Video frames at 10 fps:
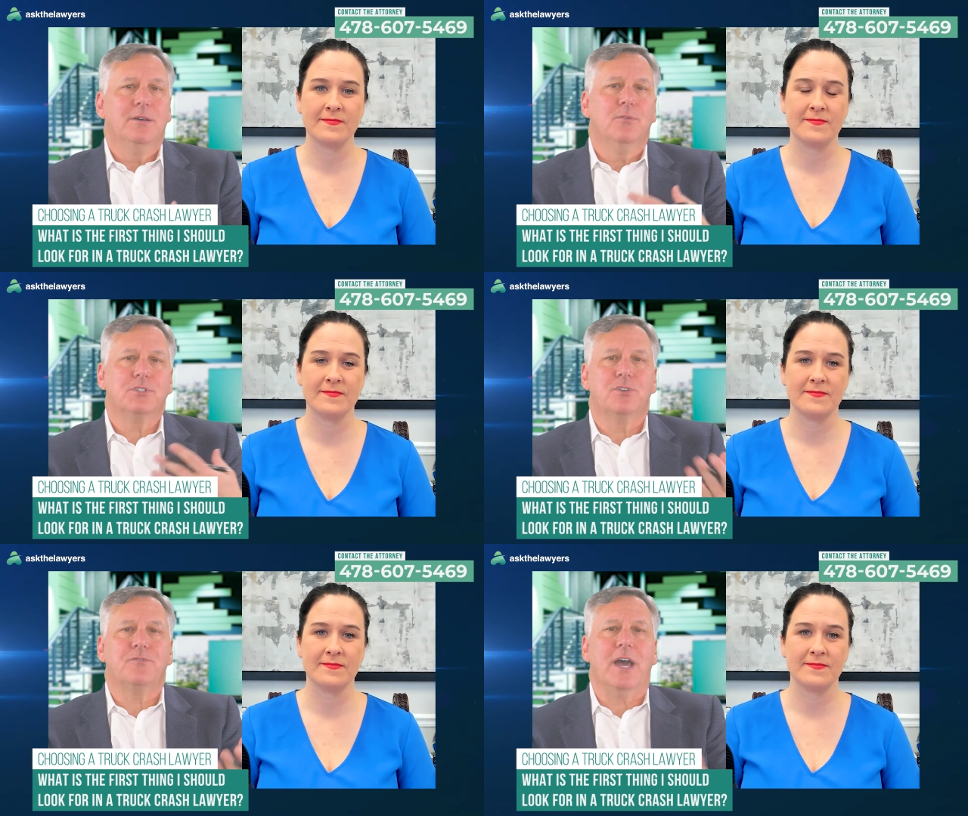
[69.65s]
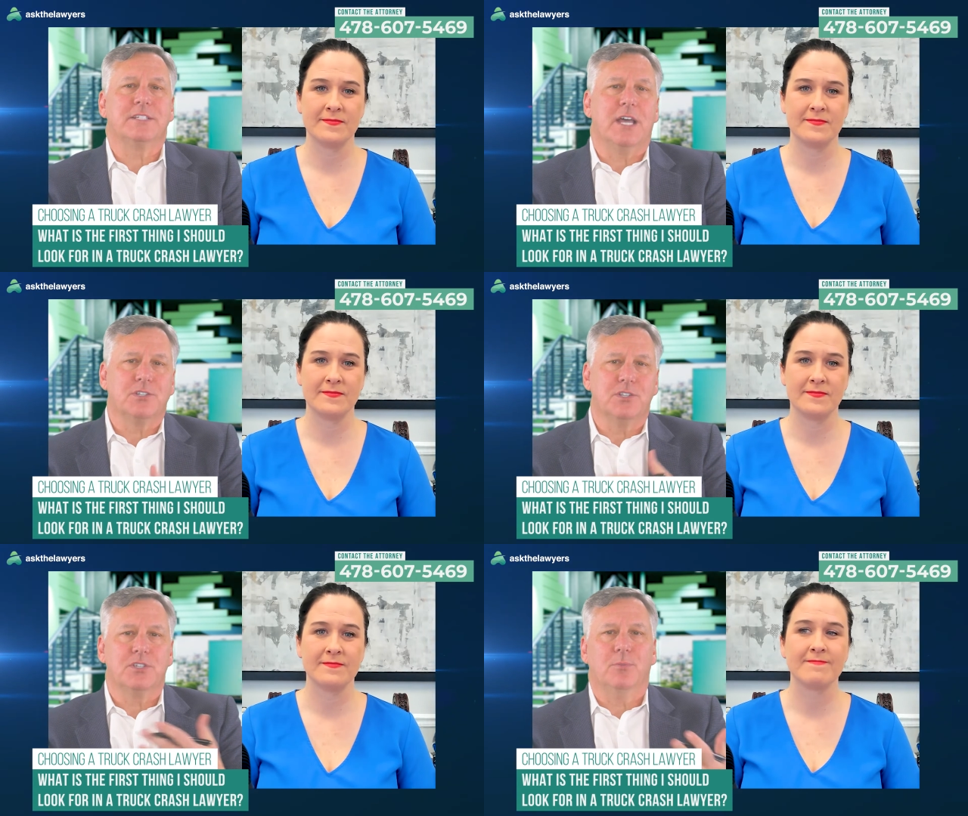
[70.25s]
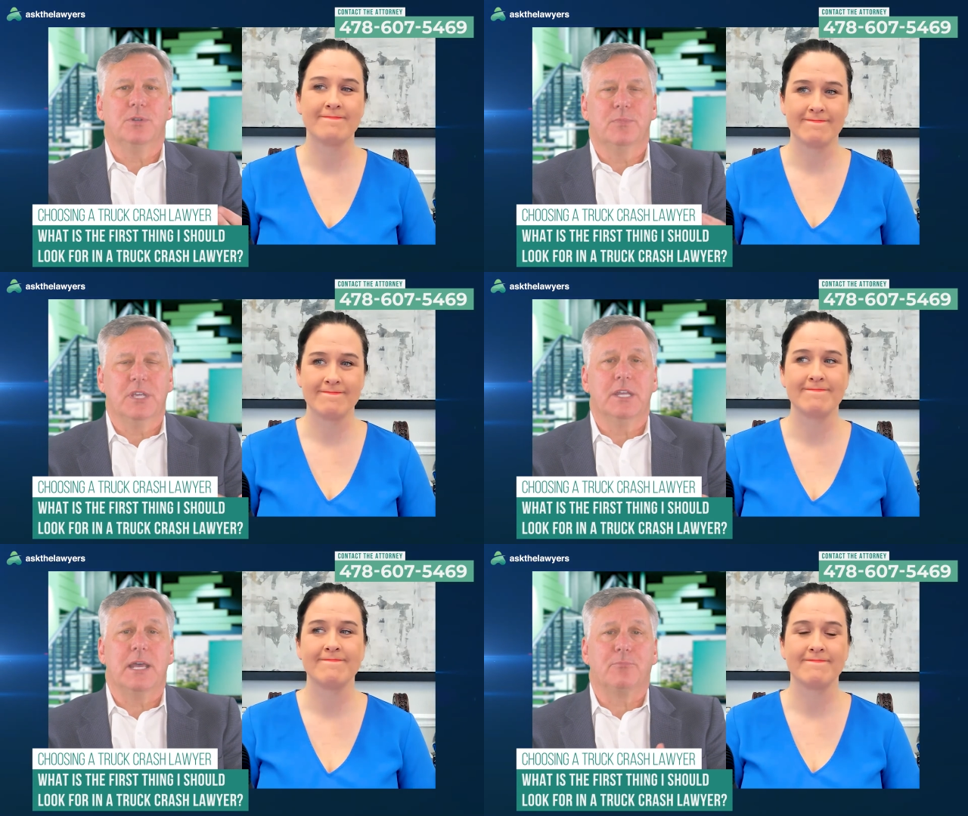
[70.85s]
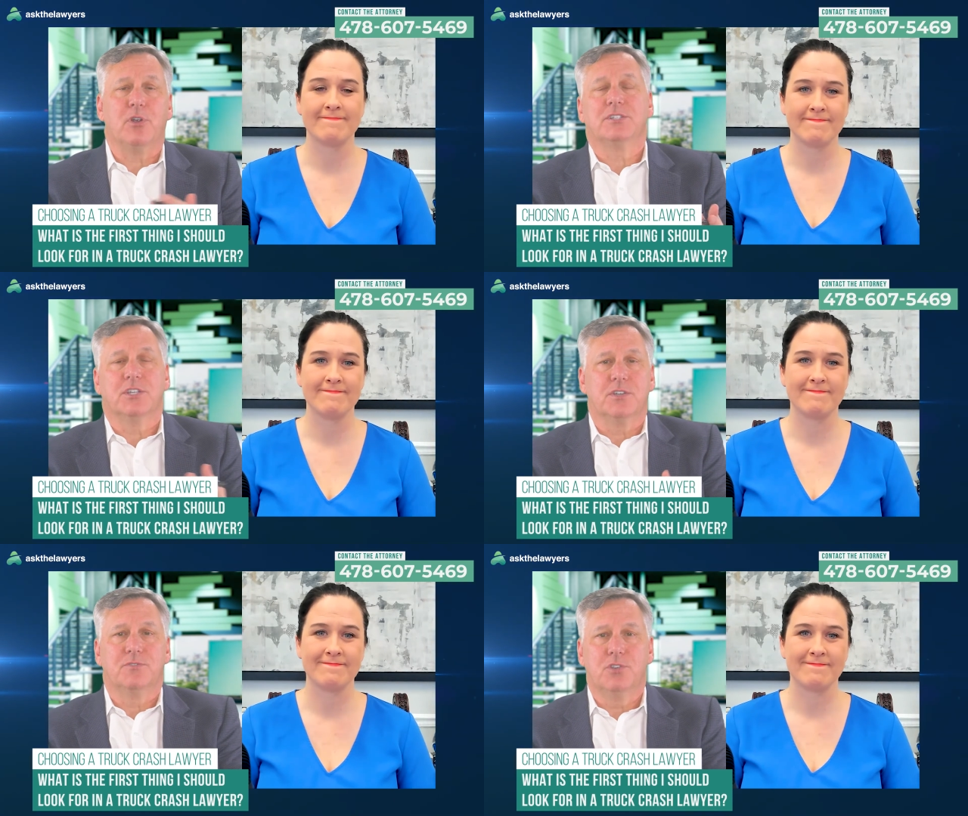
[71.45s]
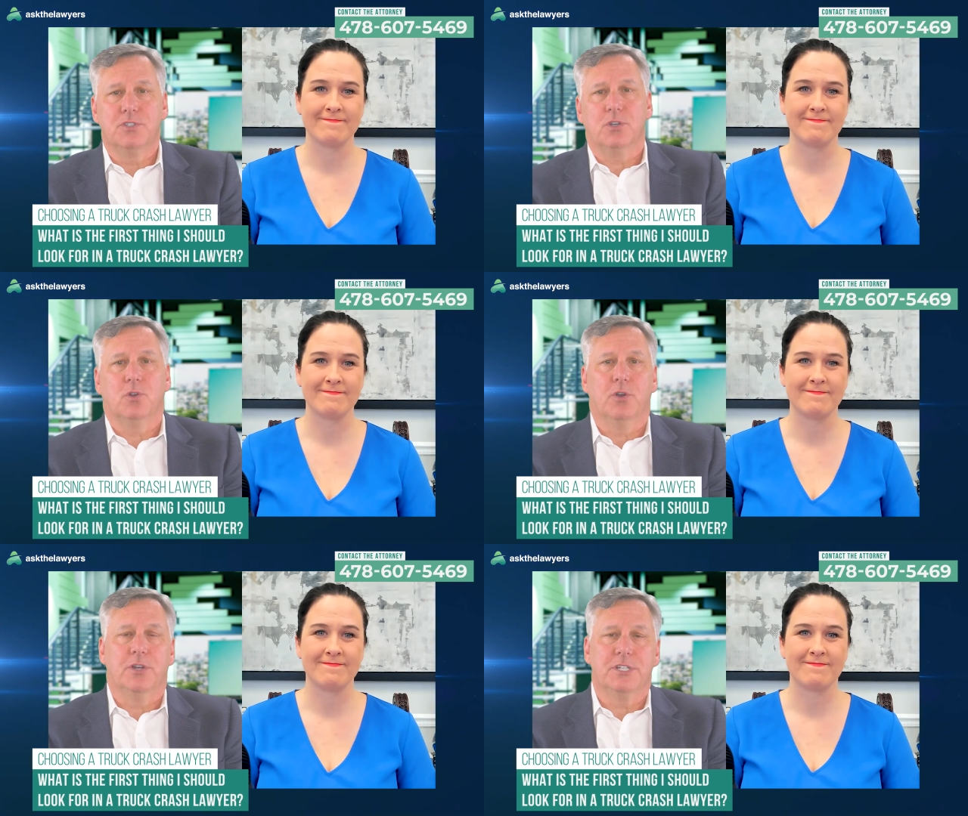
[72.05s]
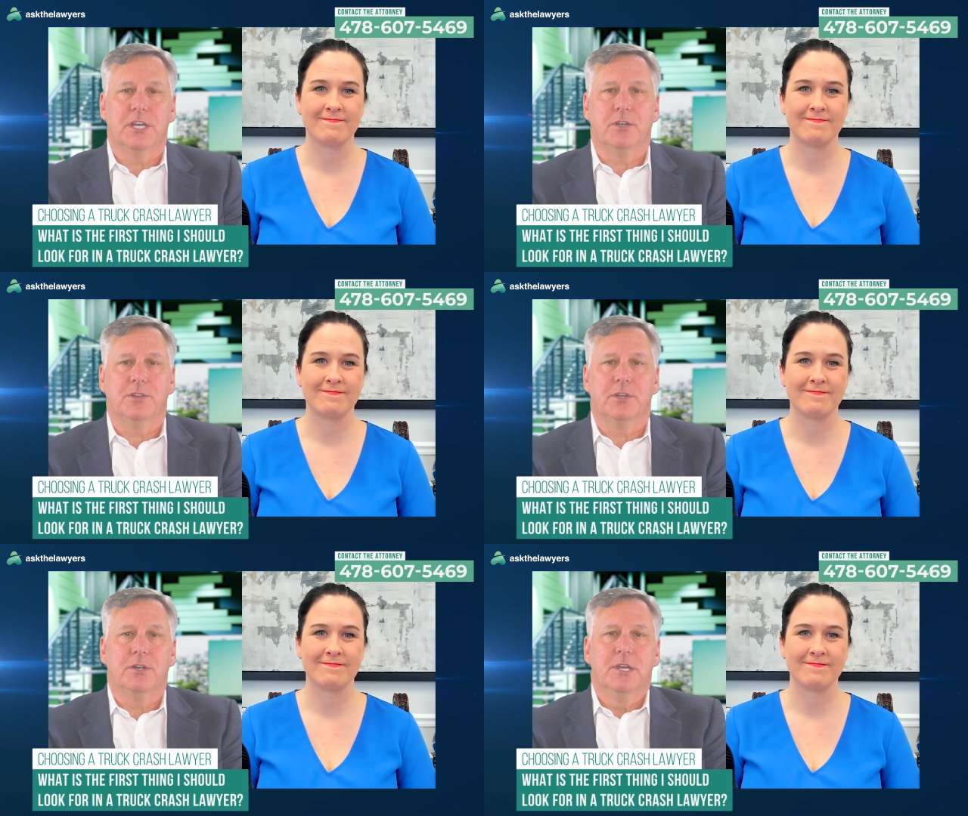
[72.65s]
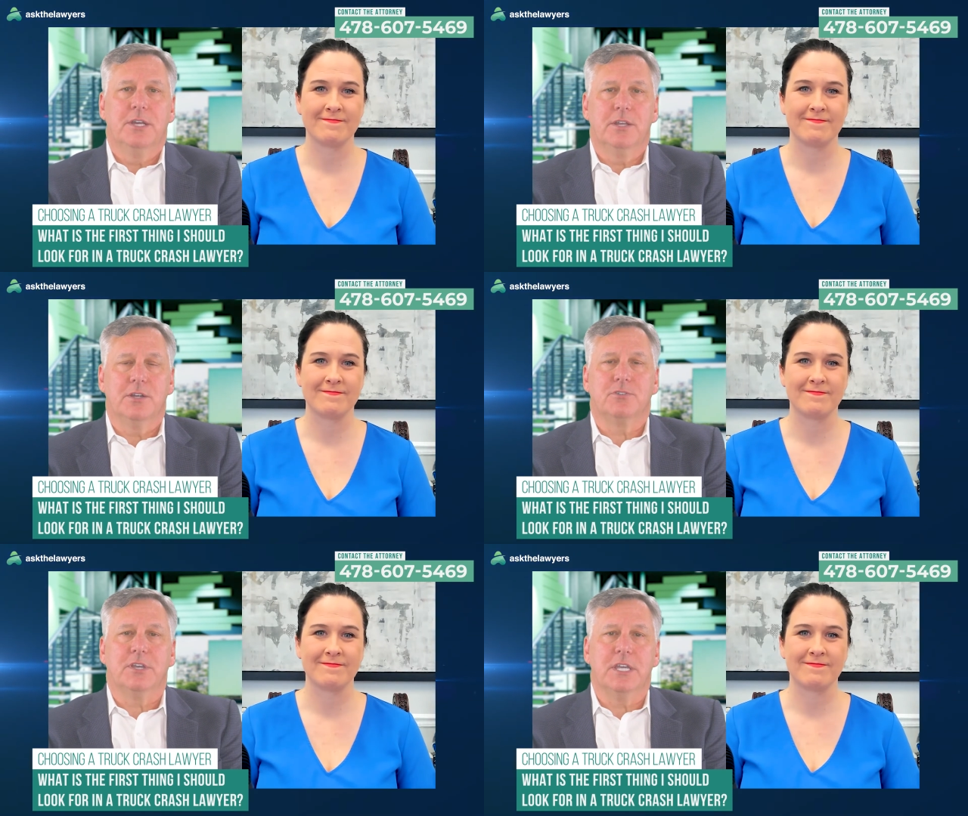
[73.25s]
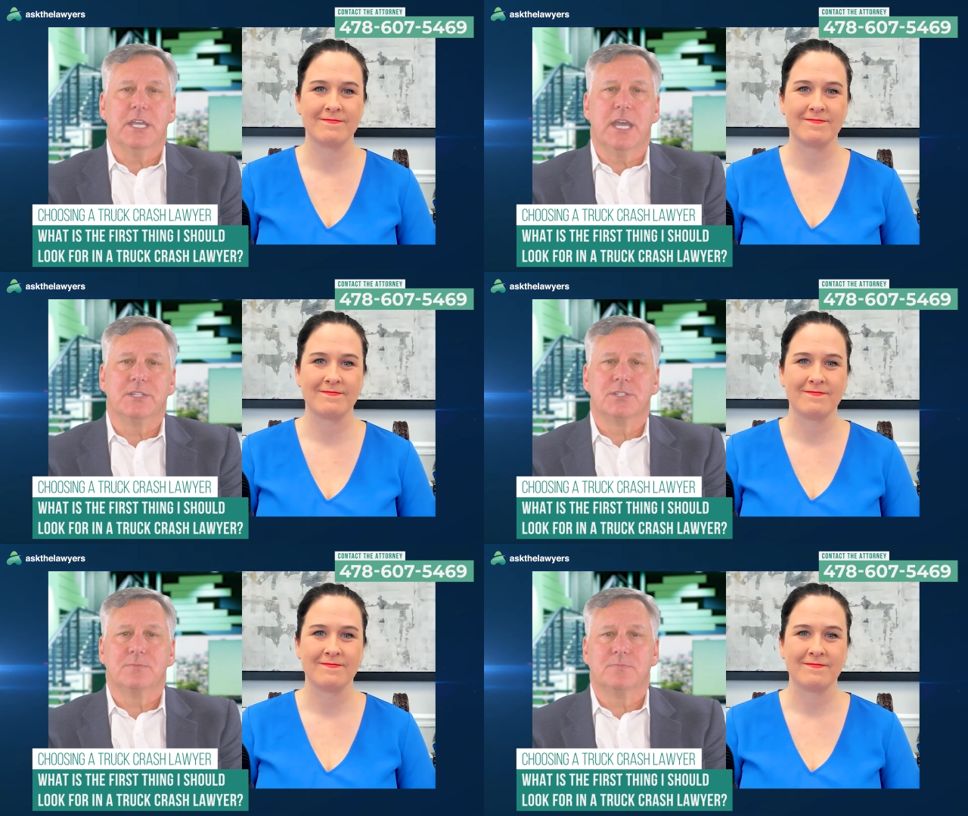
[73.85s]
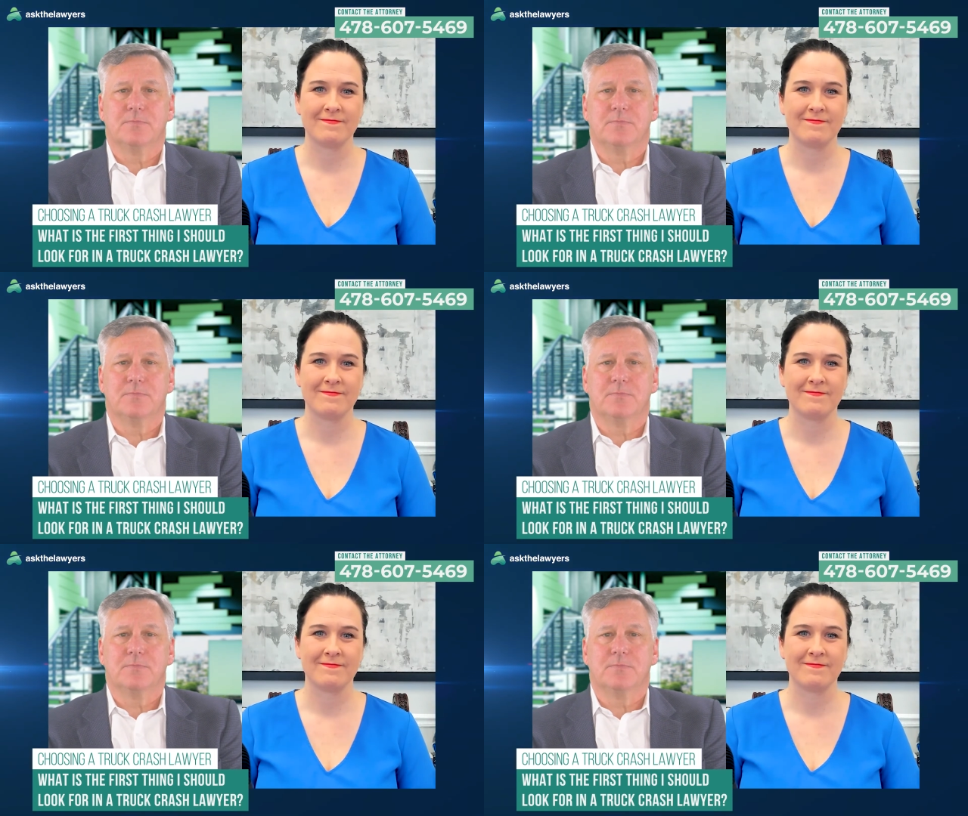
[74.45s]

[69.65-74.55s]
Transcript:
Speaker 1: What's your advice? How should someone begin that process of choosing a lawyer to take on their, their trucking case?